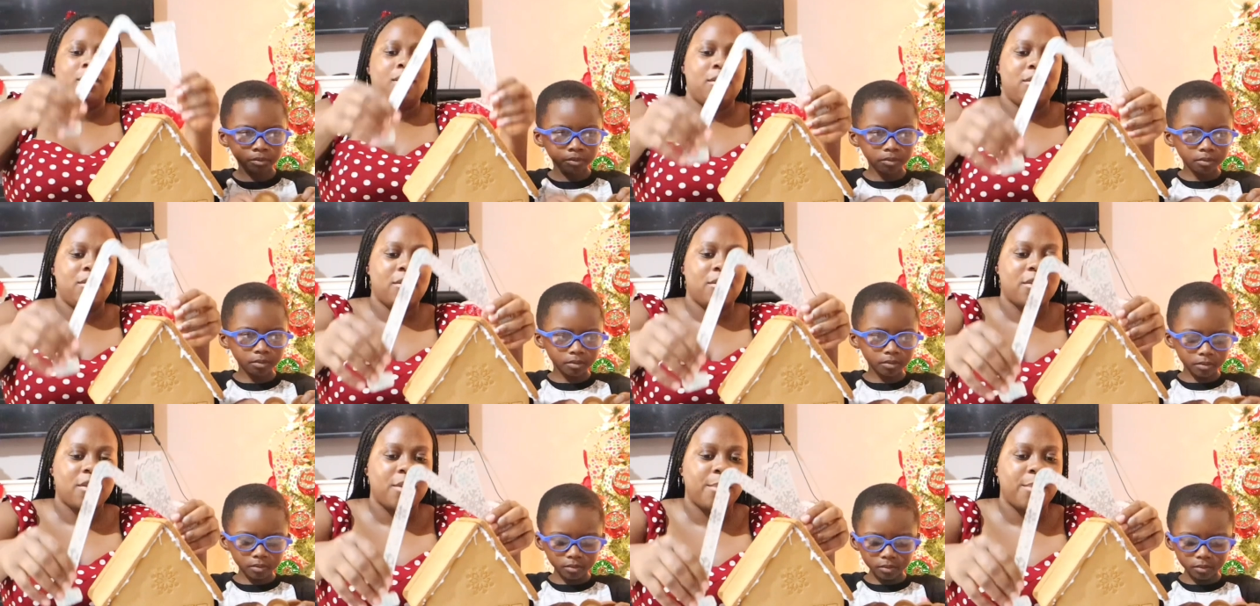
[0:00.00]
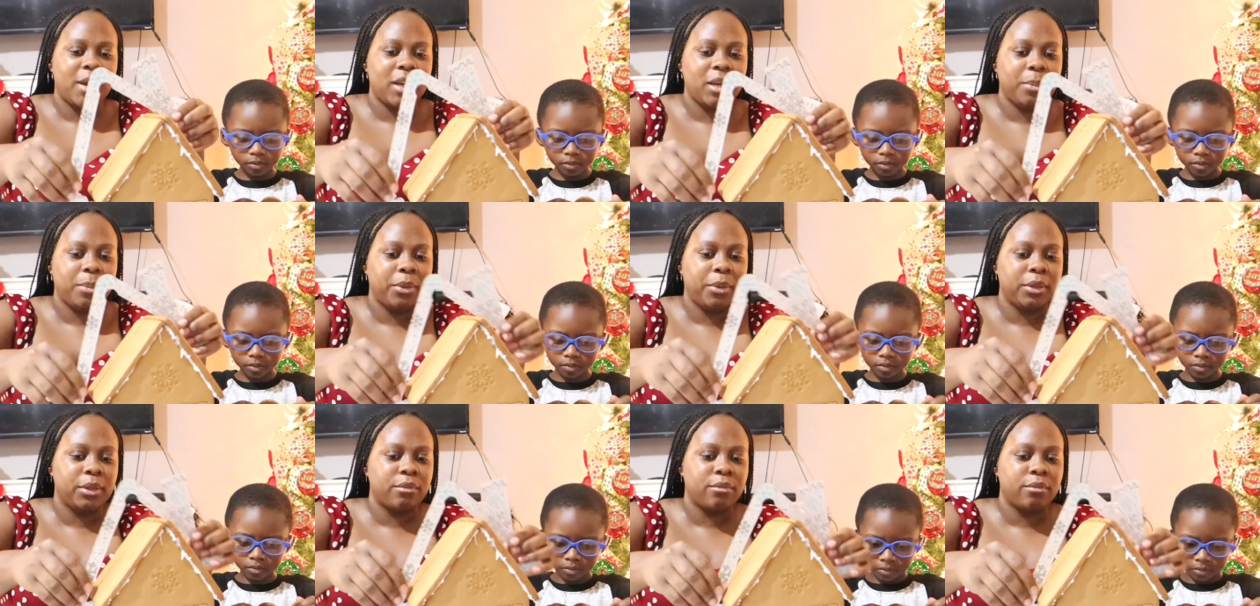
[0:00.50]
Speaker 1: Your girl about to
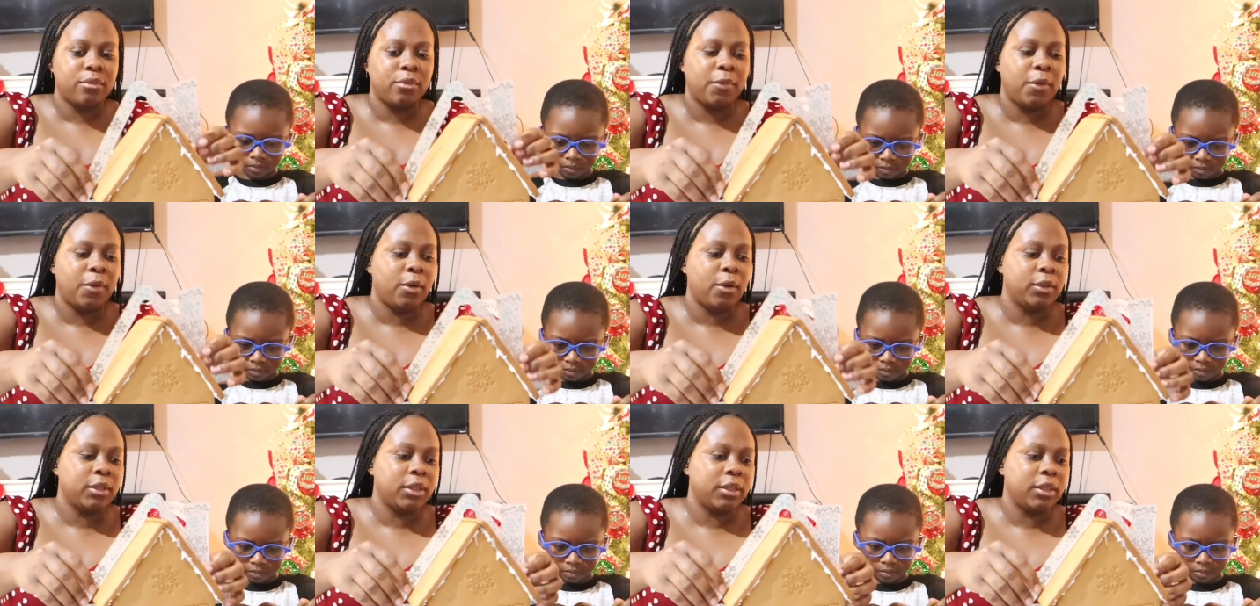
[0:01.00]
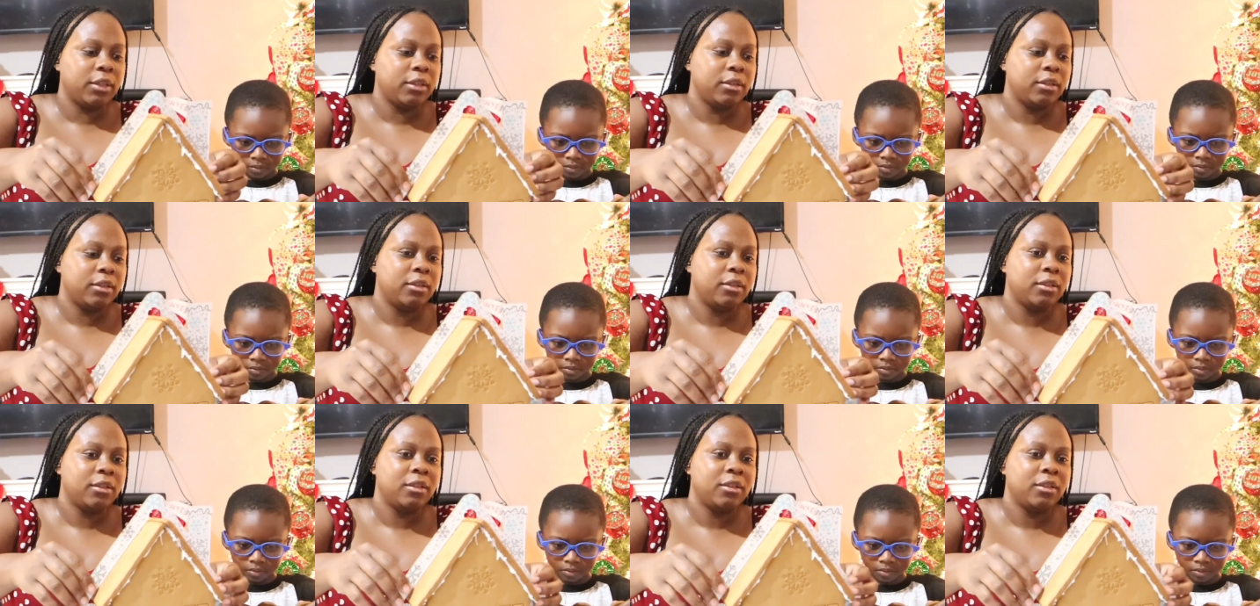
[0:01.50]
put the roof holder
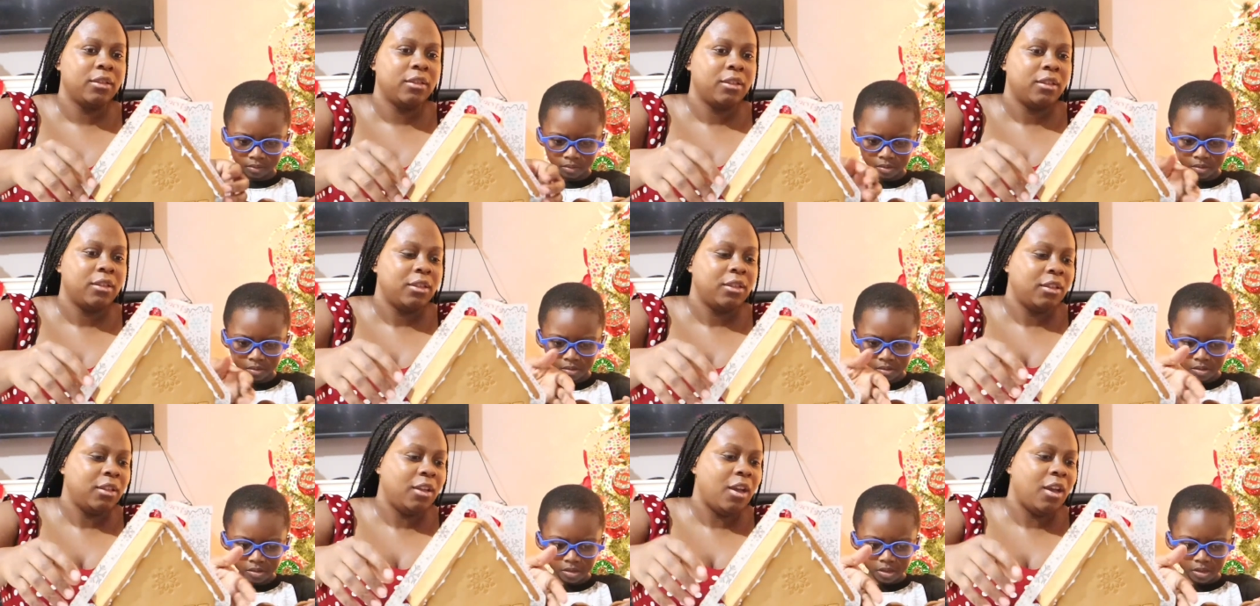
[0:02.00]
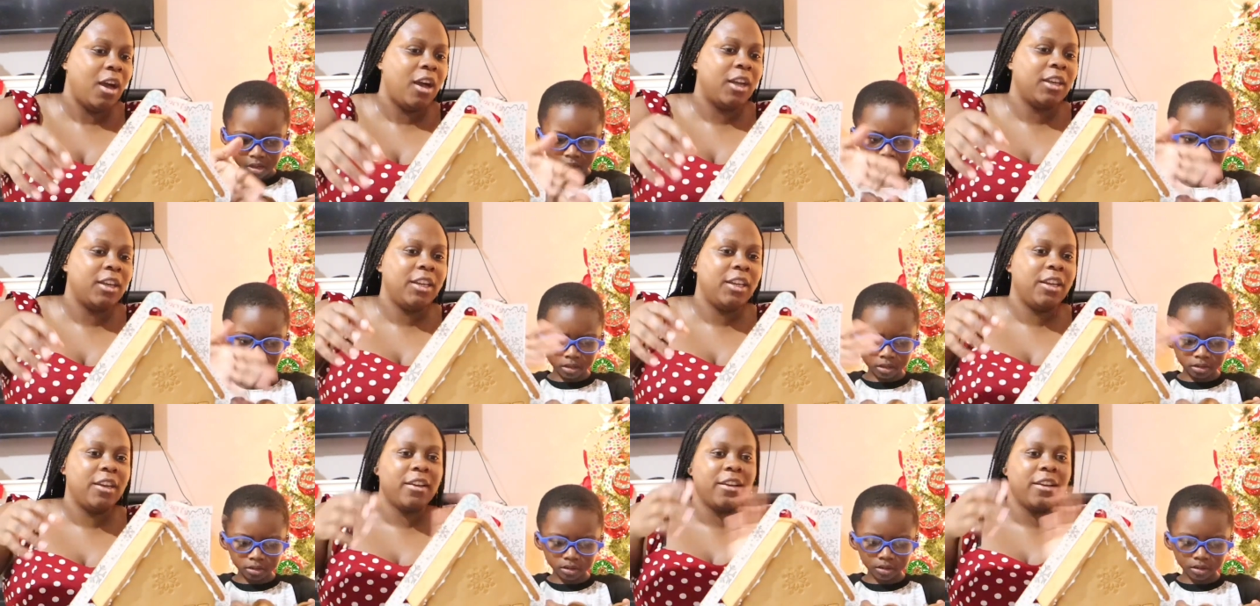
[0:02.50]

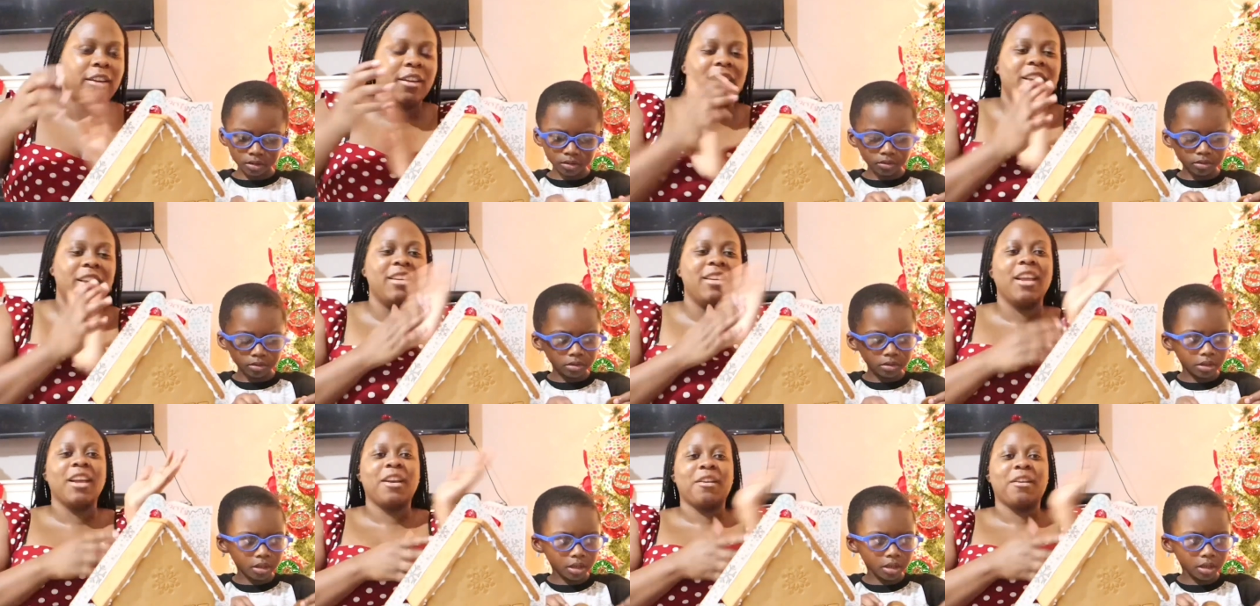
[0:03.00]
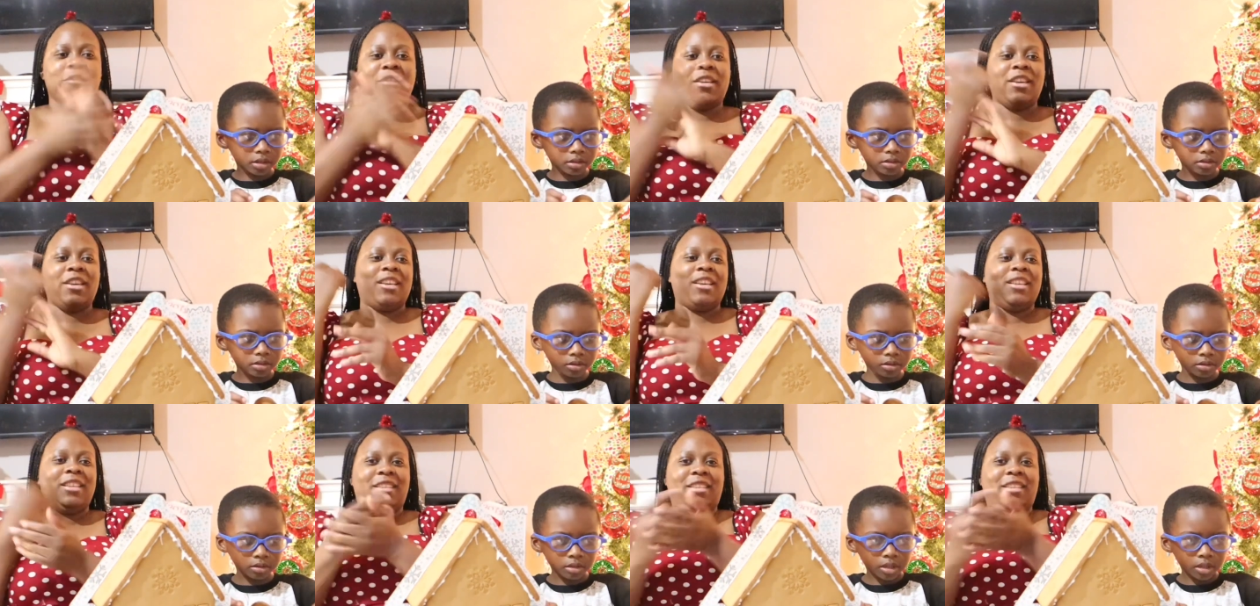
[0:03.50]
on there and
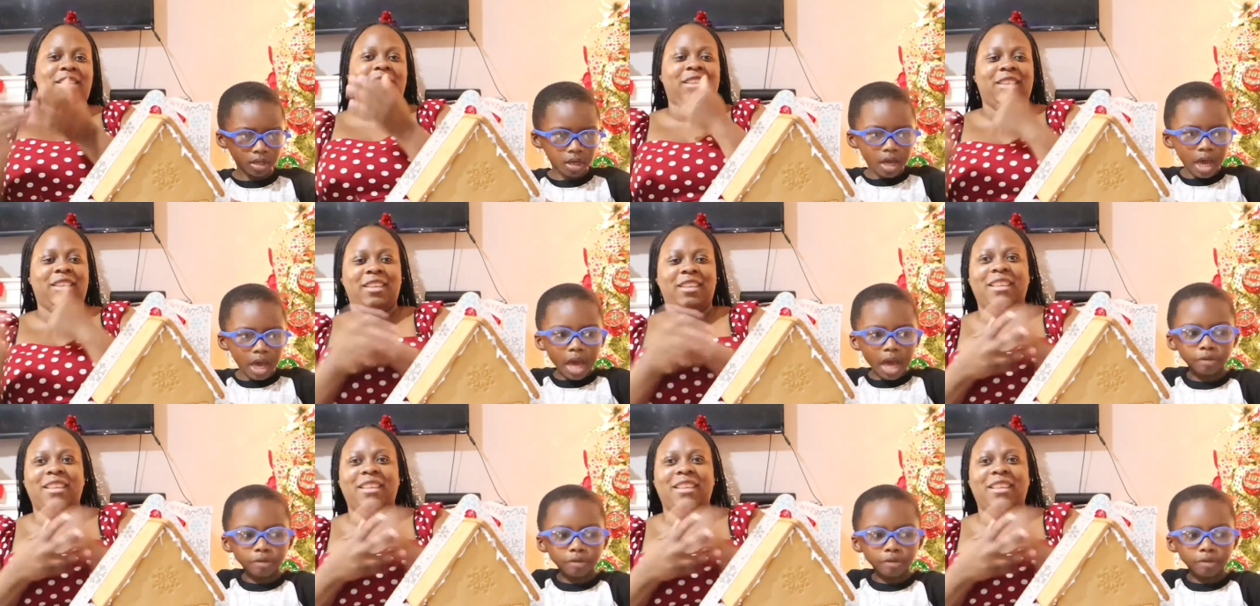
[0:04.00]
decorate, cause.